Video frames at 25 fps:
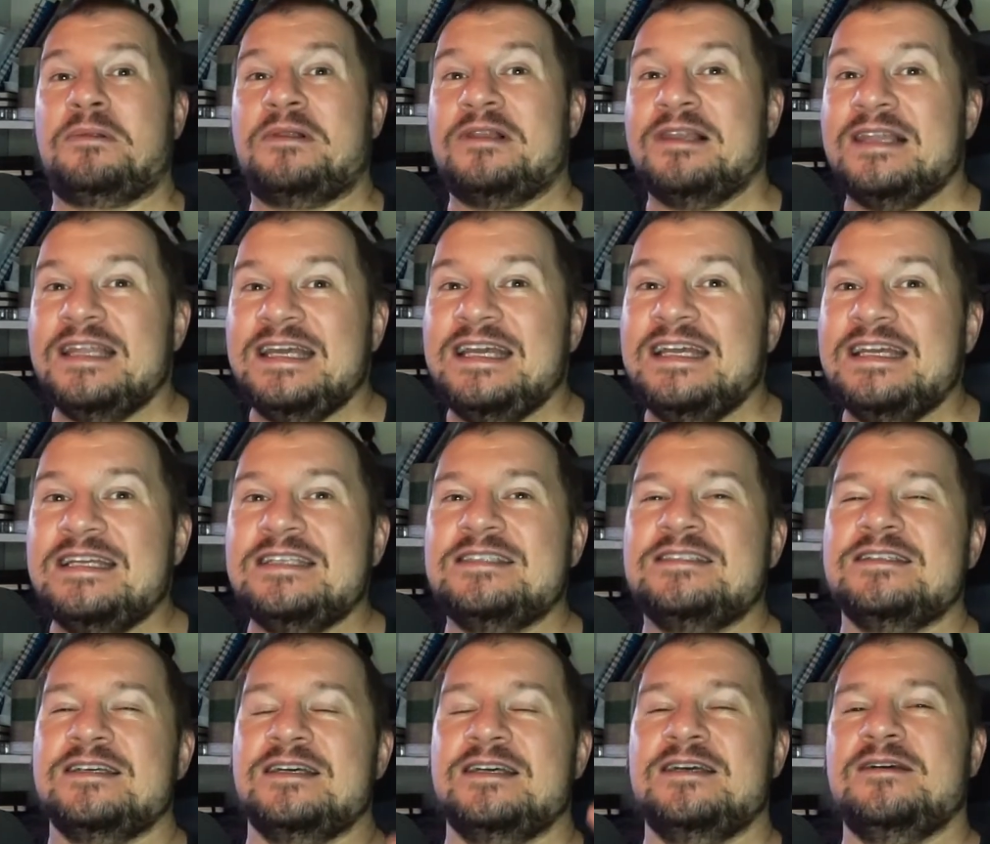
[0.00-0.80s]

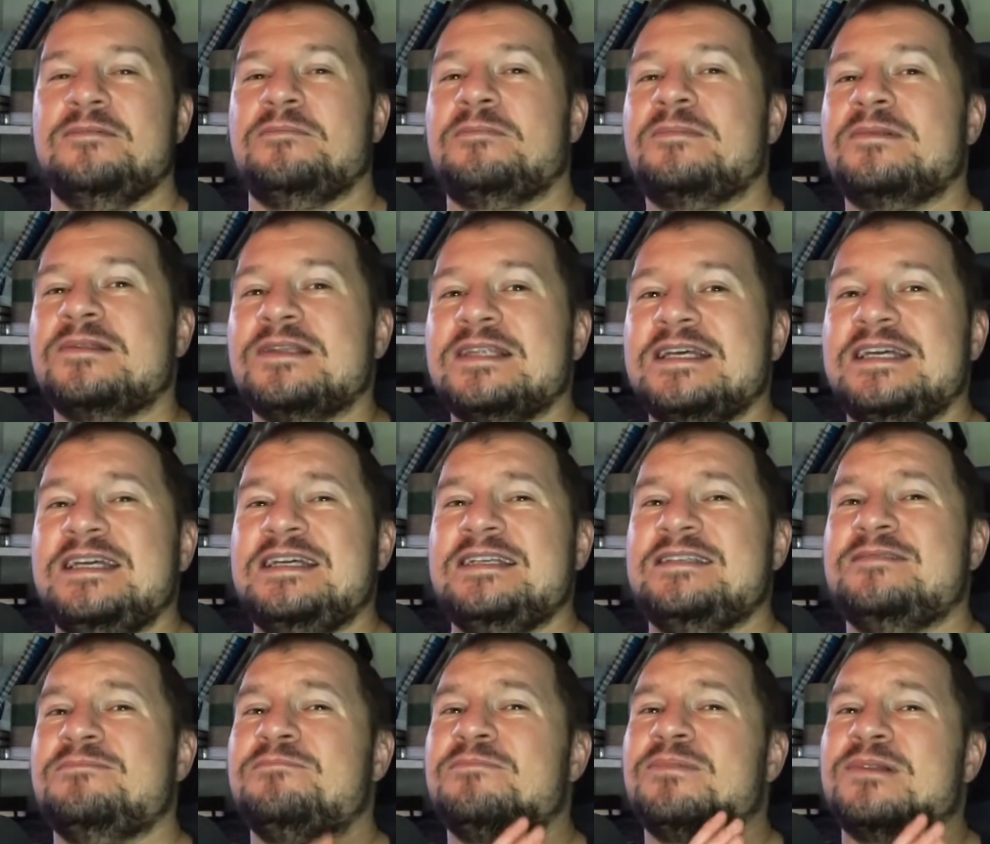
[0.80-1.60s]
Please
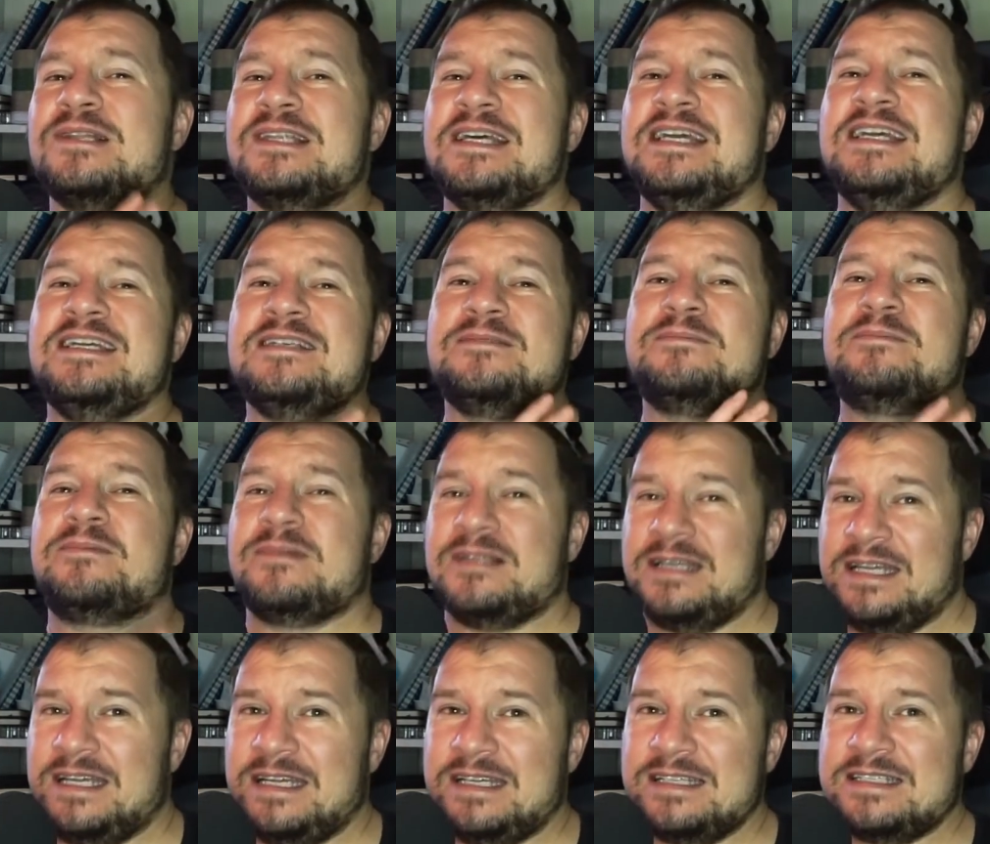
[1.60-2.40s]
please, please,
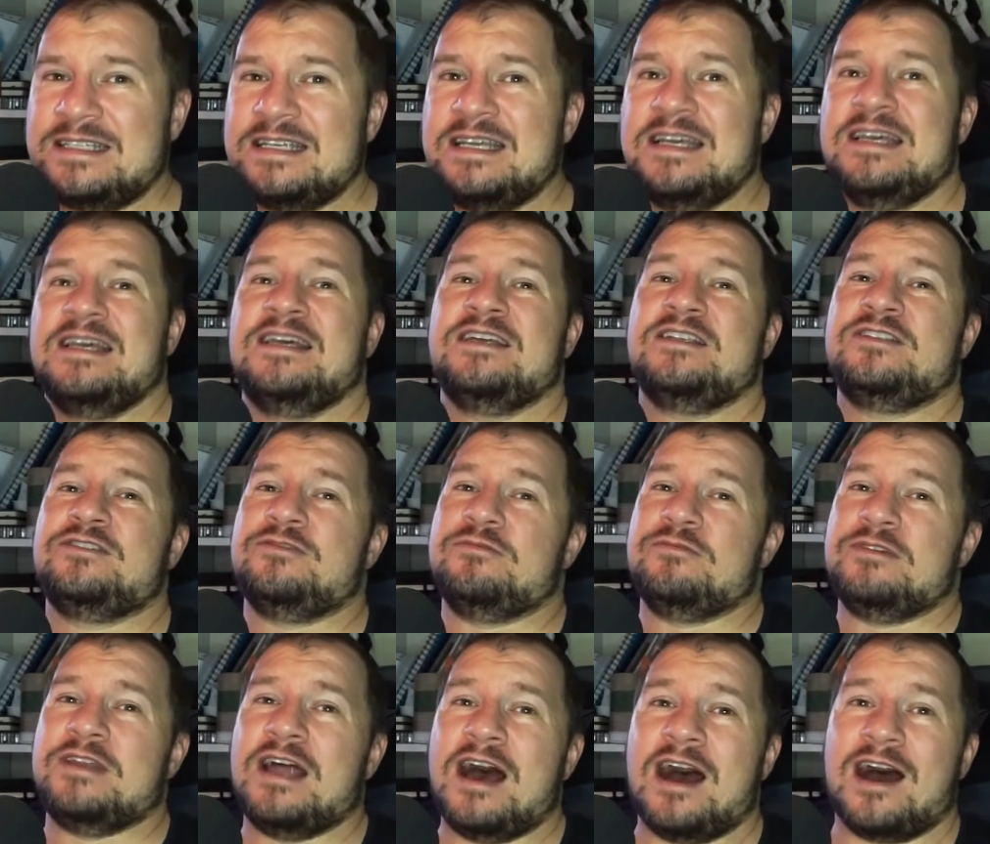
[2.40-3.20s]
please
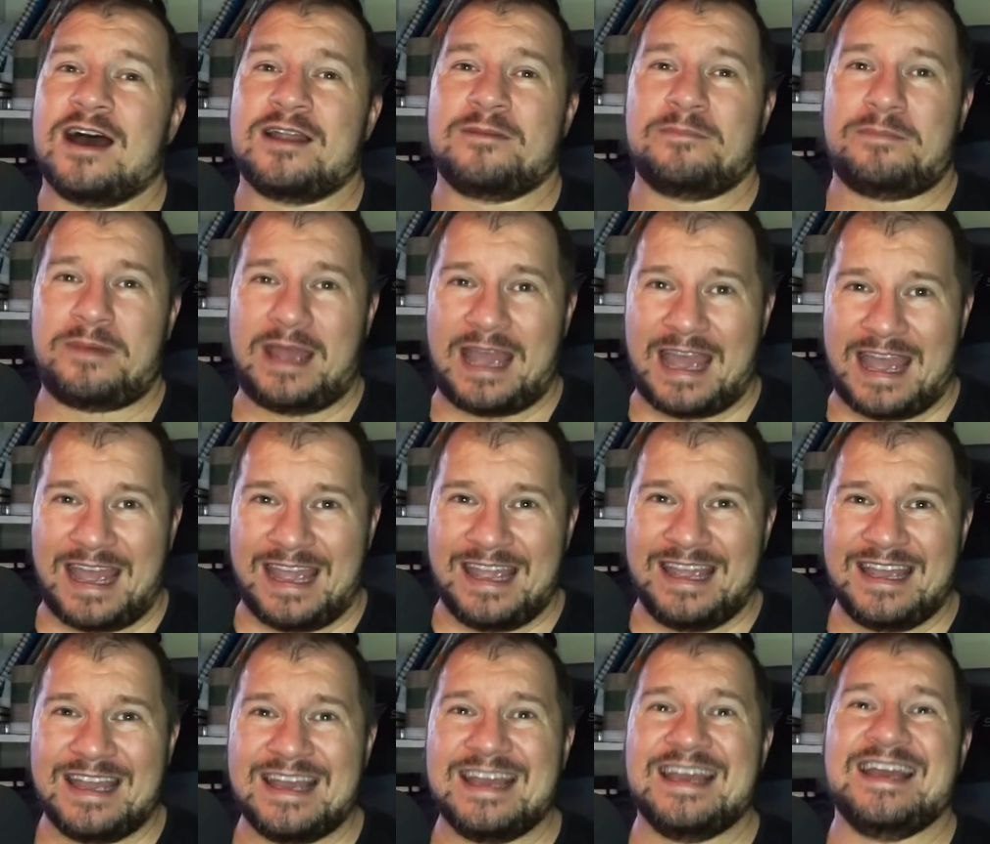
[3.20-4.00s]
do not
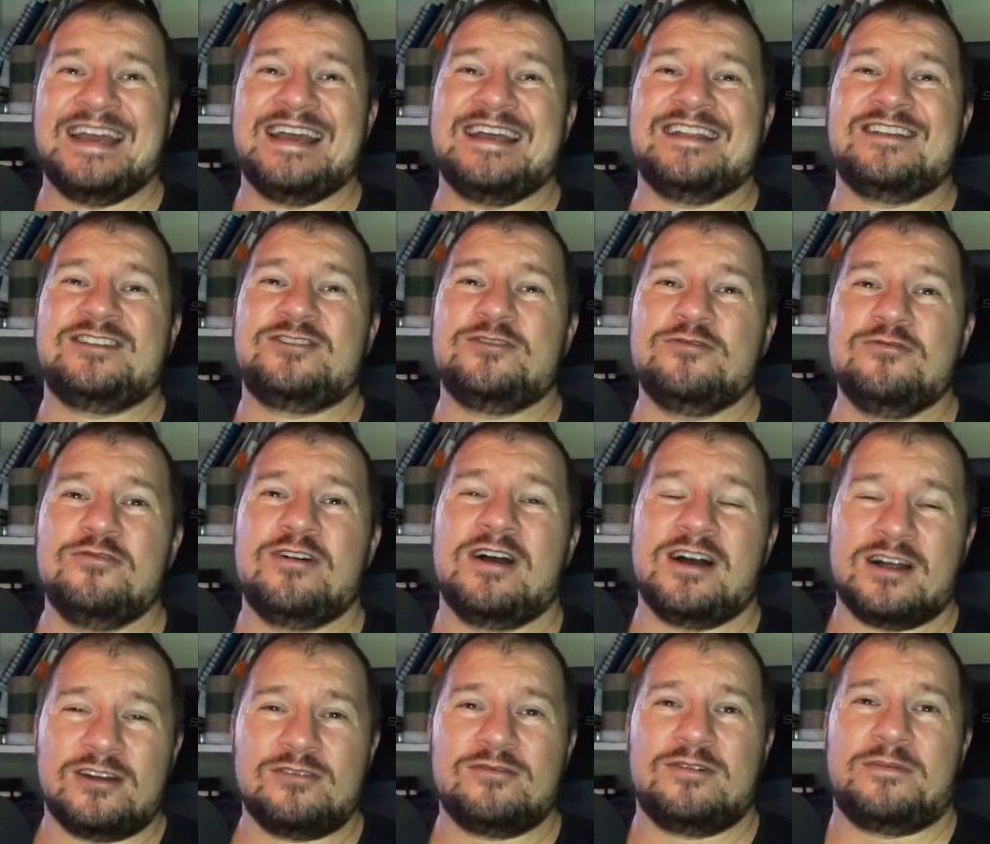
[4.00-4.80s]
pay
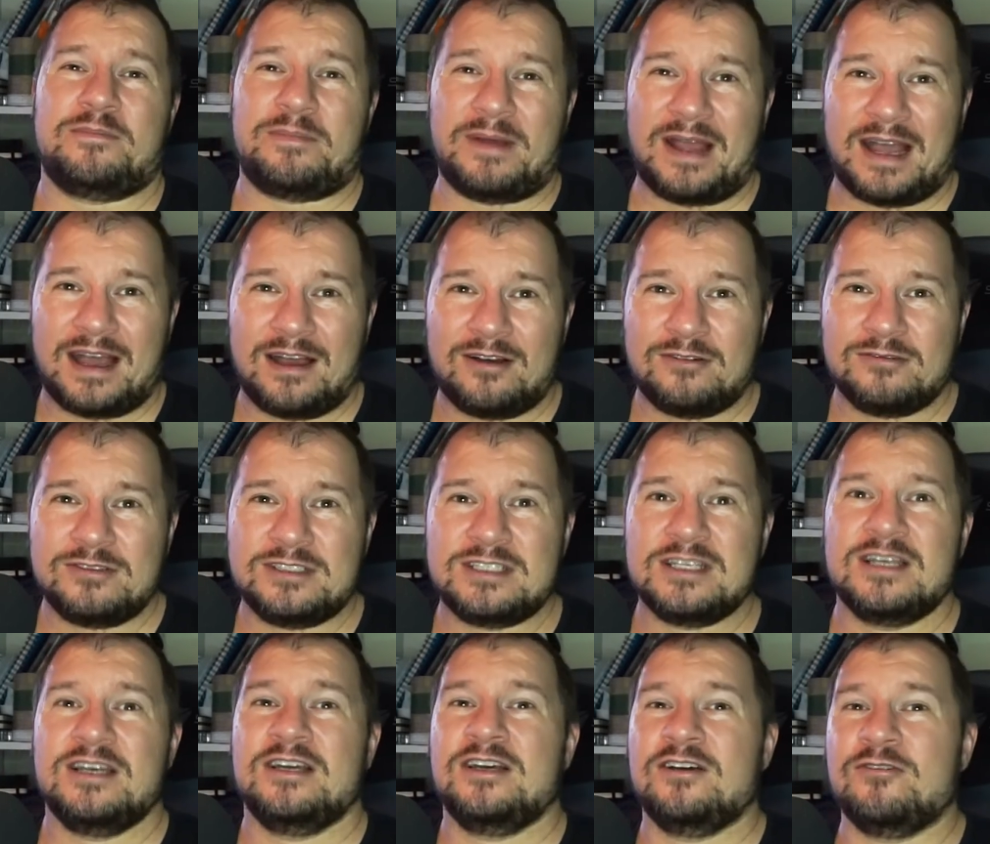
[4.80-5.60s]
200
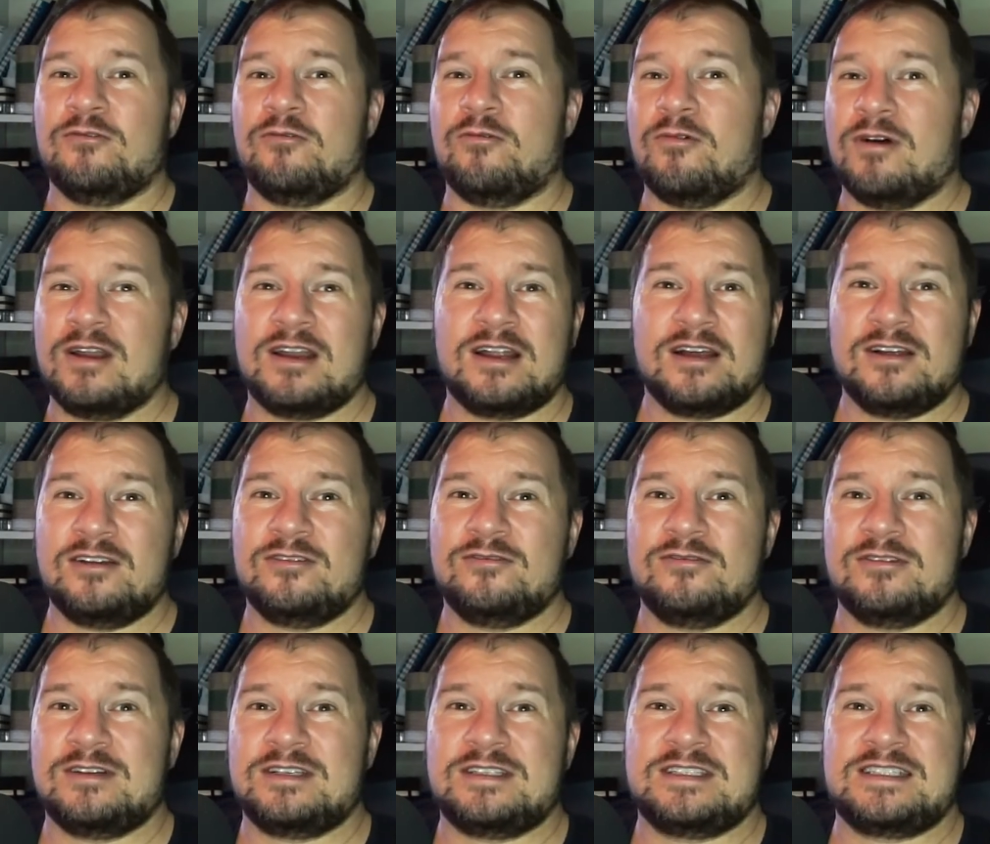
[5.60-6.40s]
pounds,
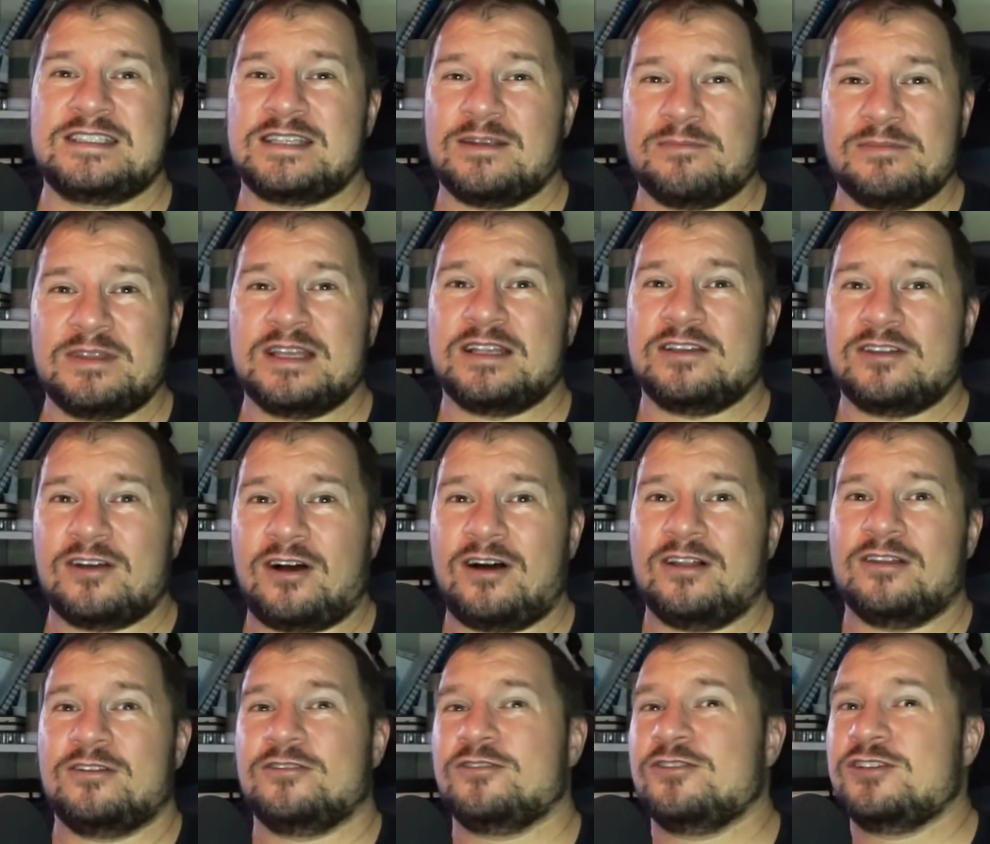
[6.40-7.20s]
100 something
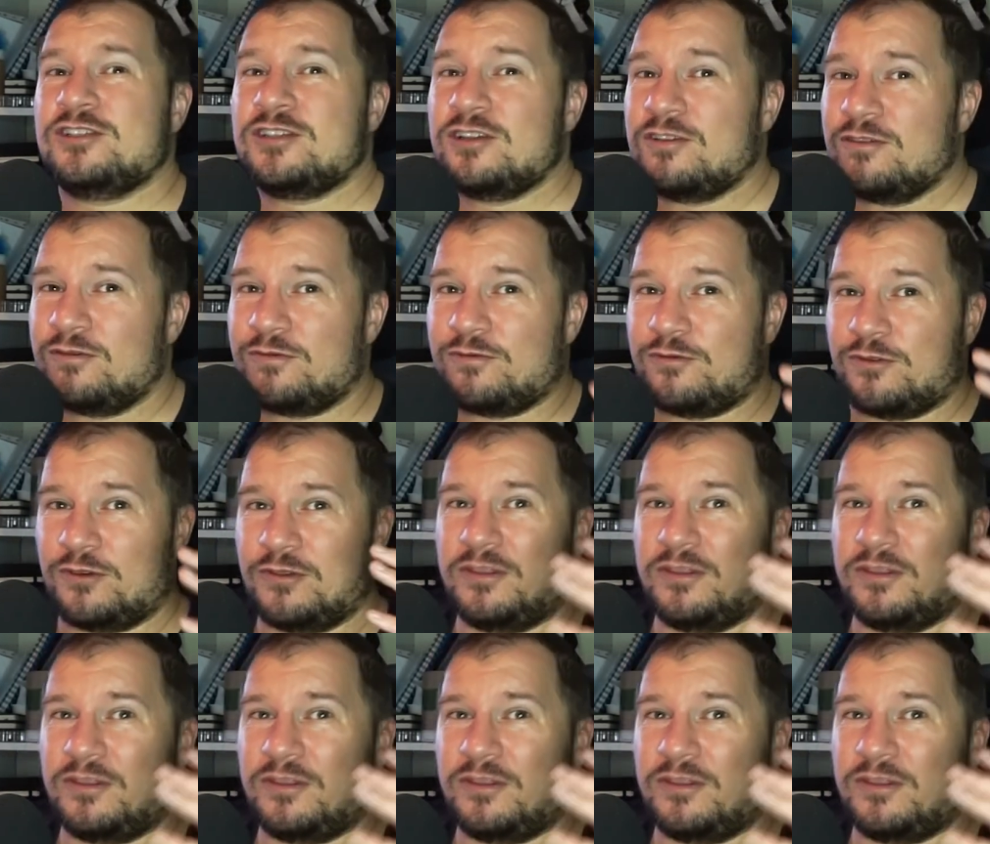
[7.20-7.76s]
dollars for